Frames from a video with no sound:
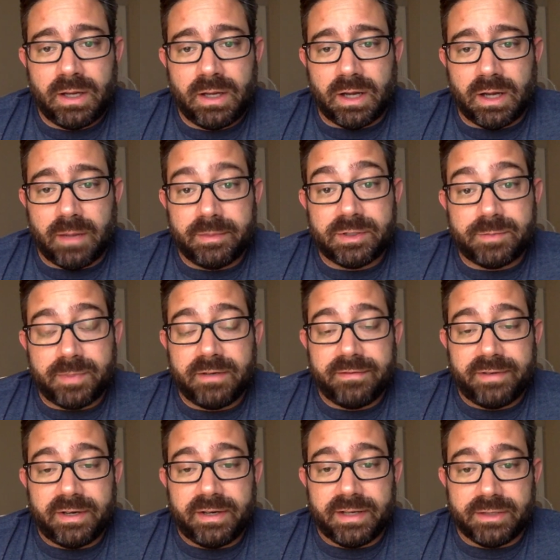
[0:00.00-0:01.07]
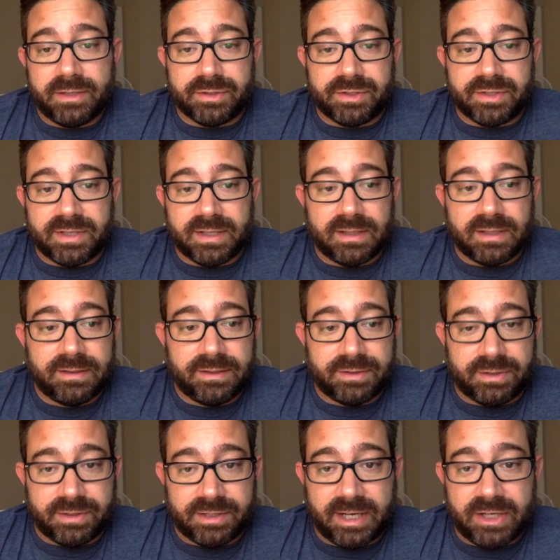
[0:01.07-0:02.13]
Um, it's been a very interesting
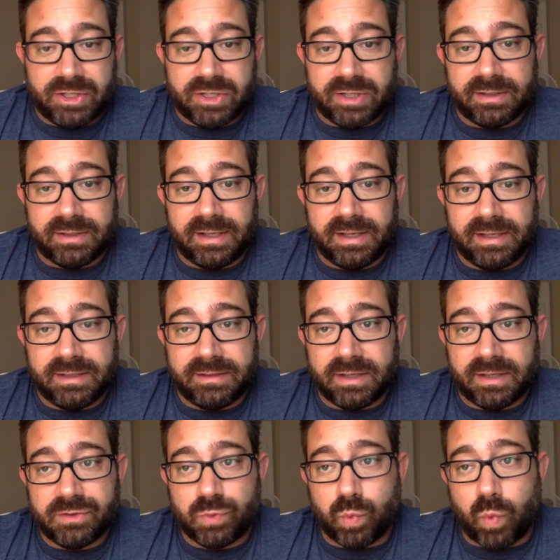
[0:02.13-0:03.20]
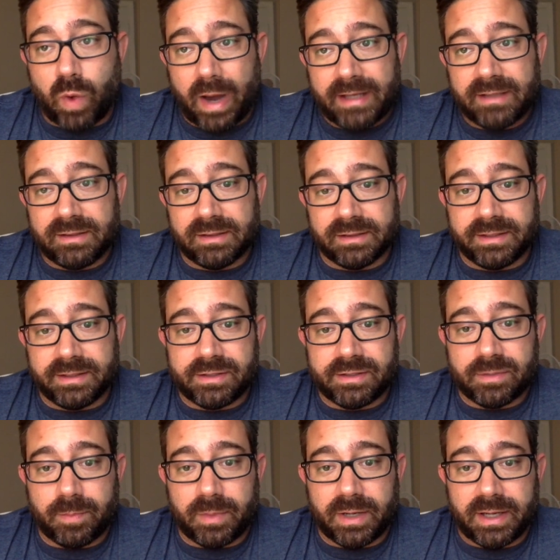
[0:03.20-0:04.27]
dissertation, and it does widen at
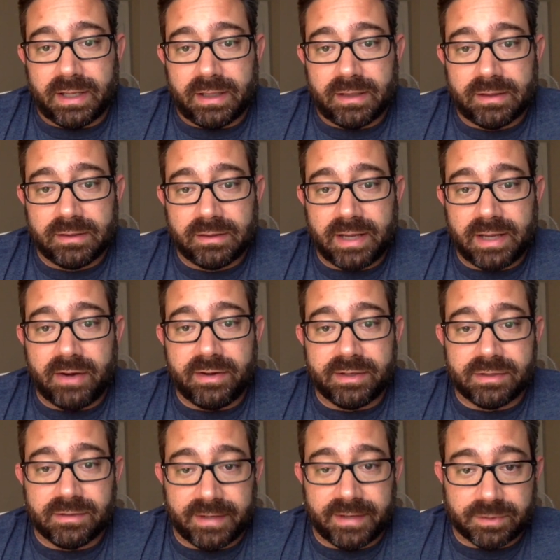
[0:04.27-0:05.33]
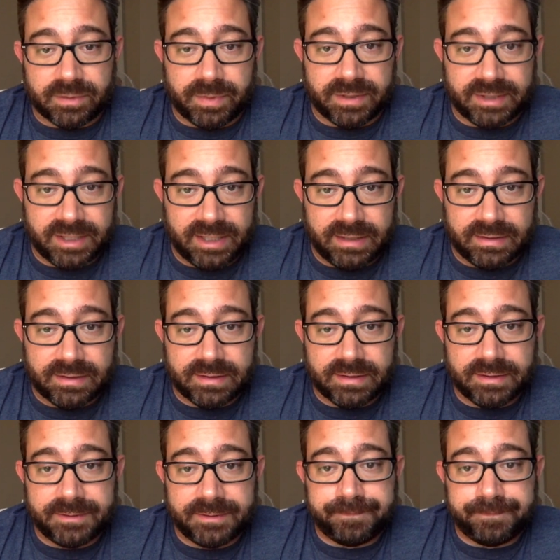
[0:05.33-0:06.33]
least my areas of expertise.